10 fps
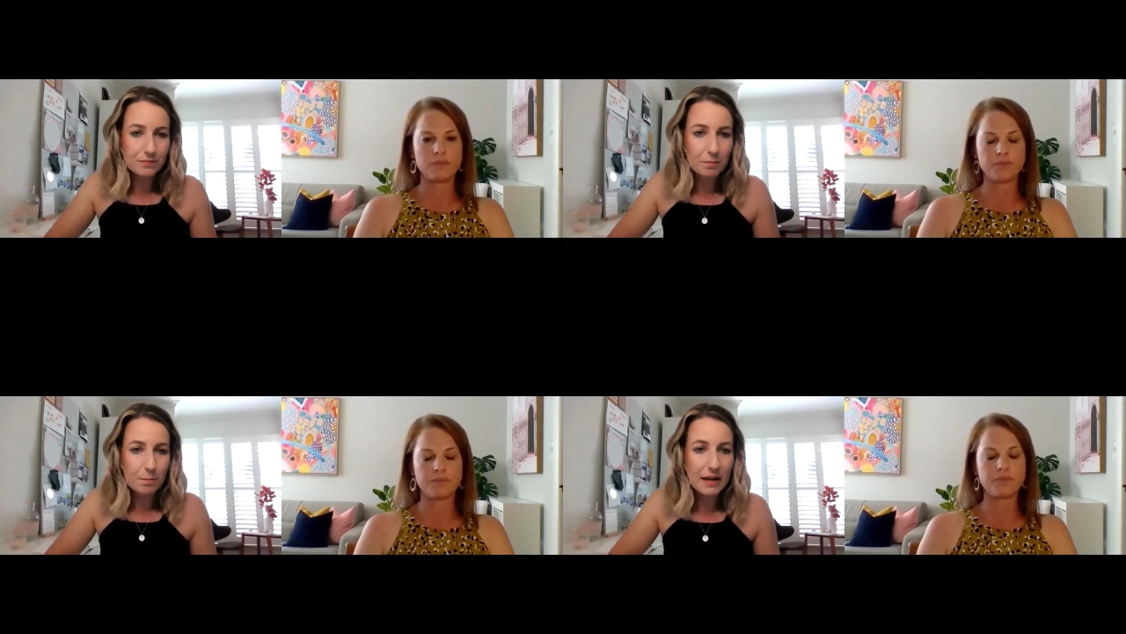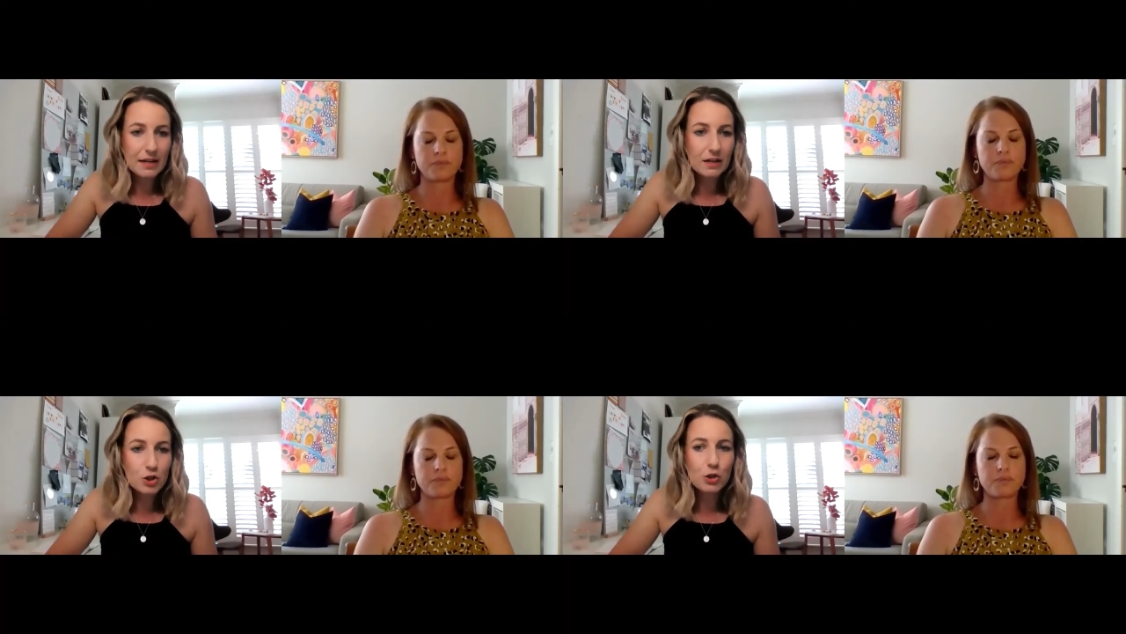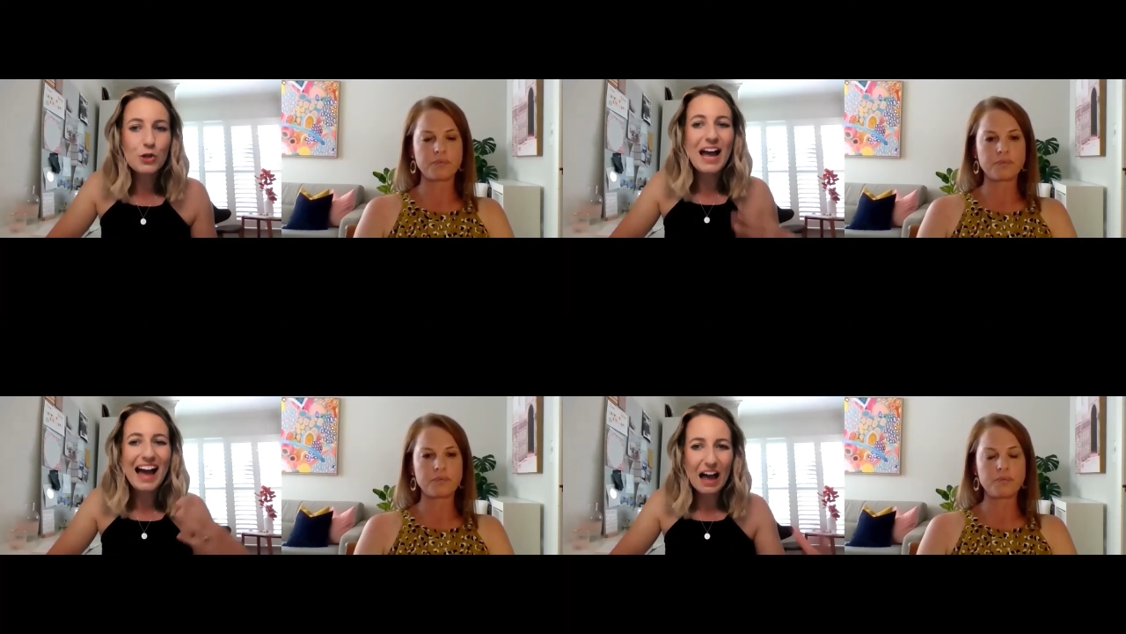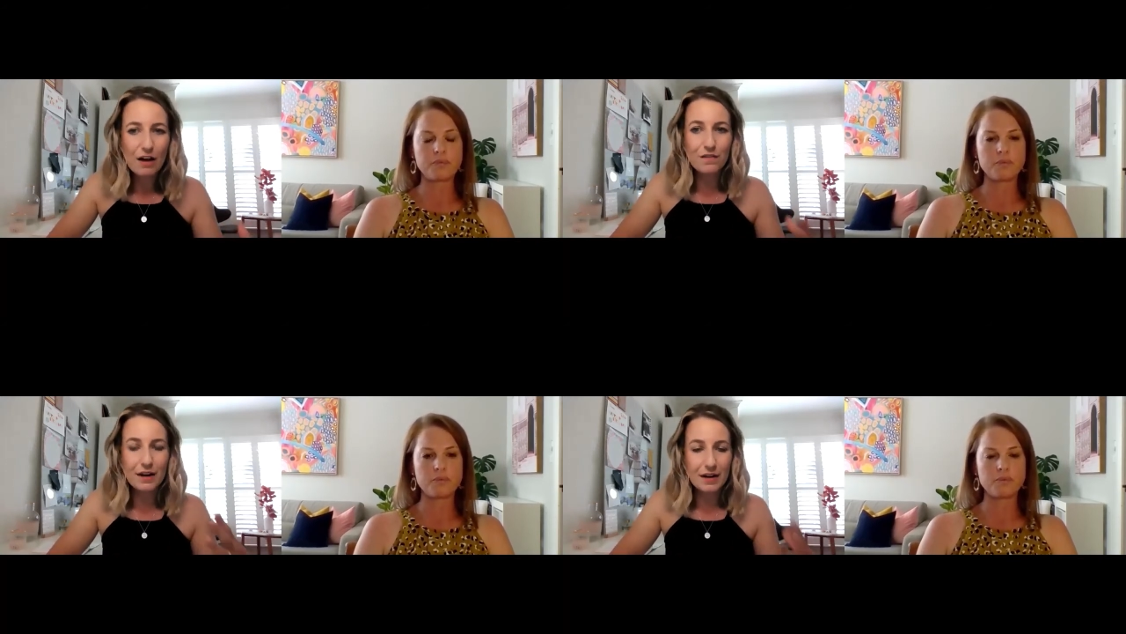Speaker 1: making sure you have
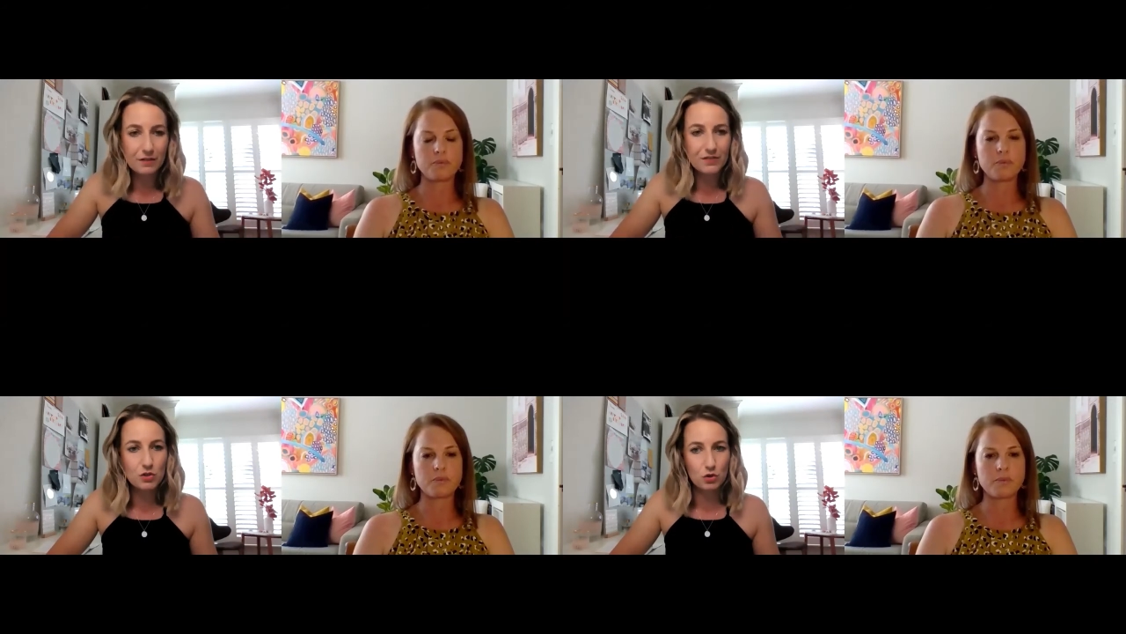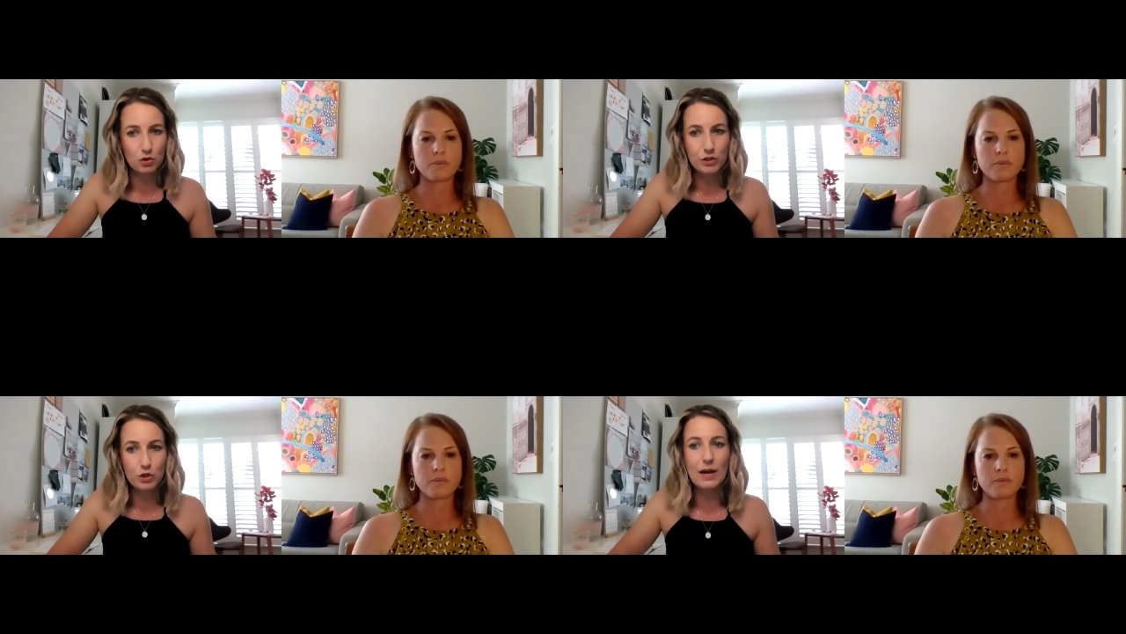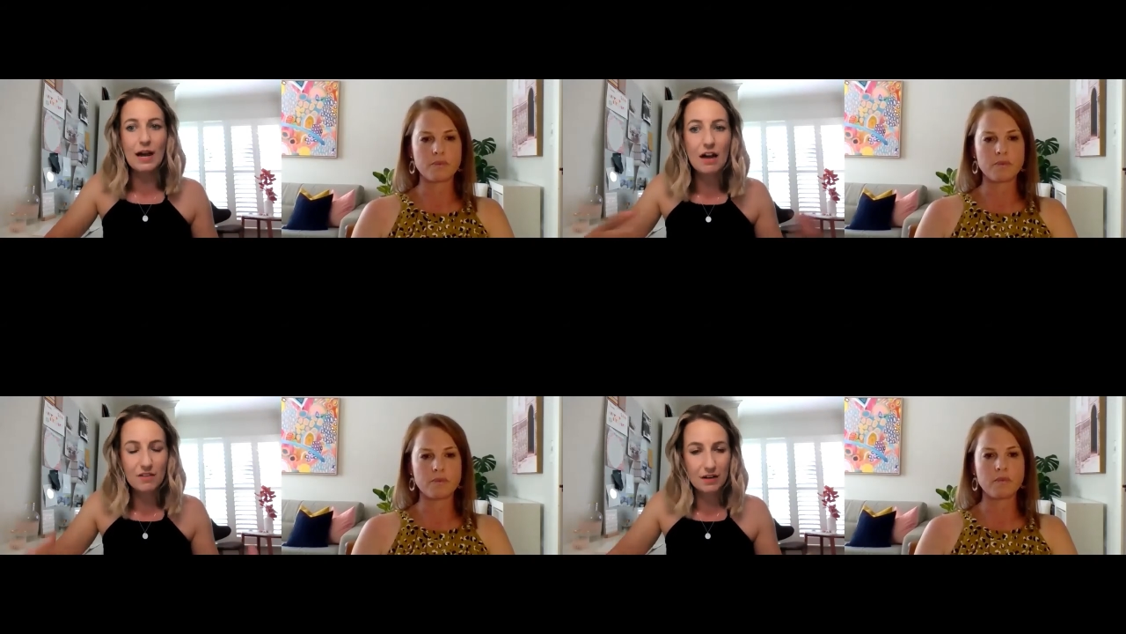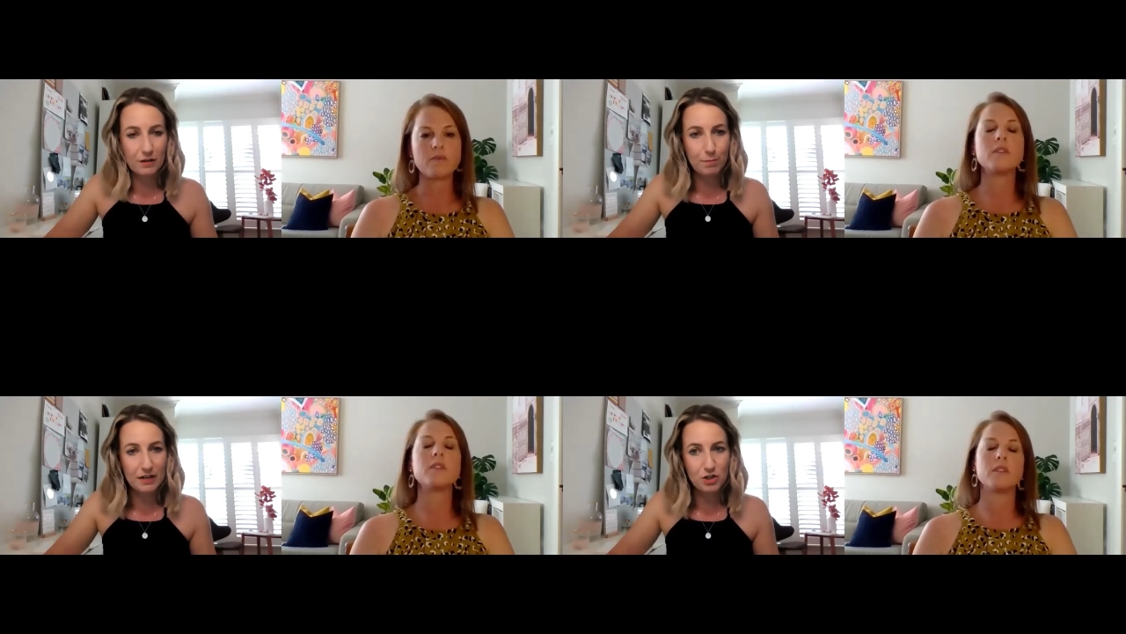enough storage, you have enough
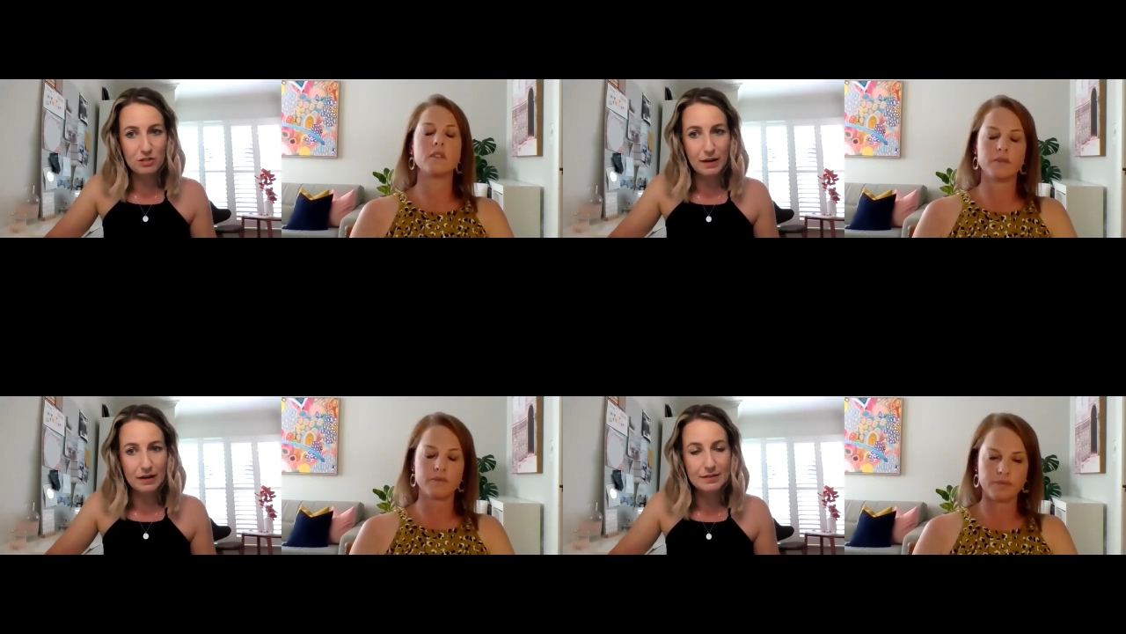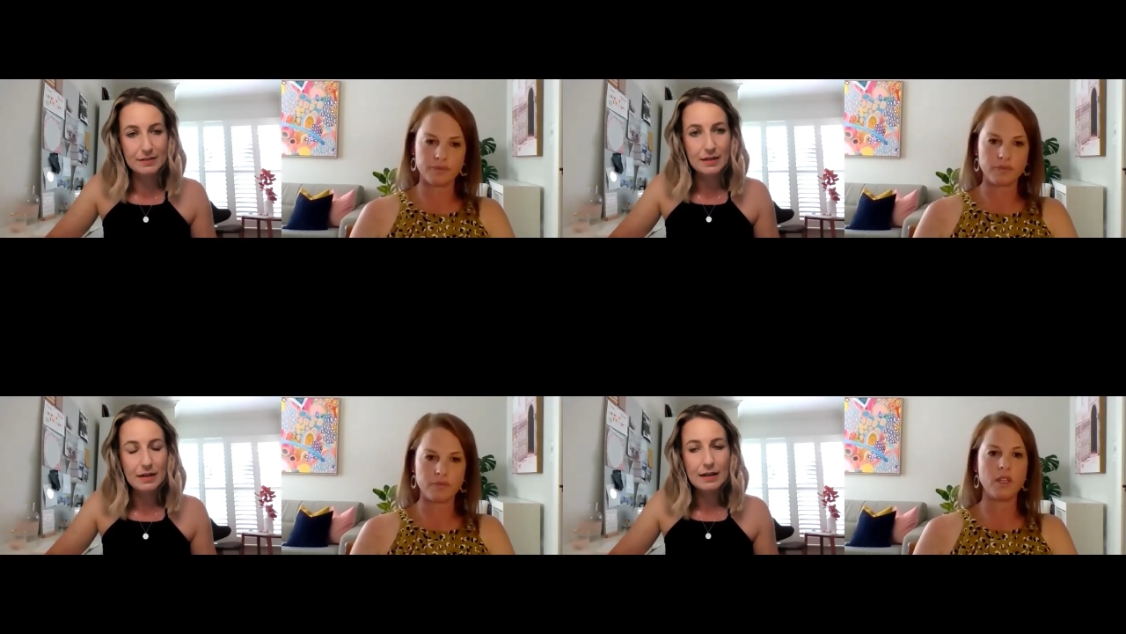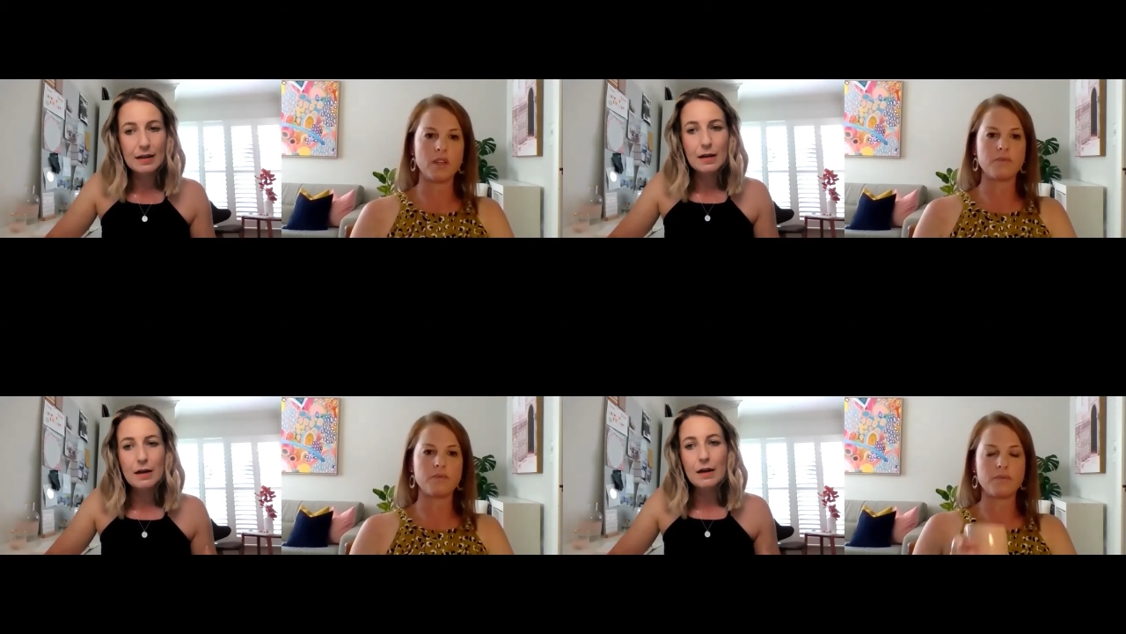bench space yeah.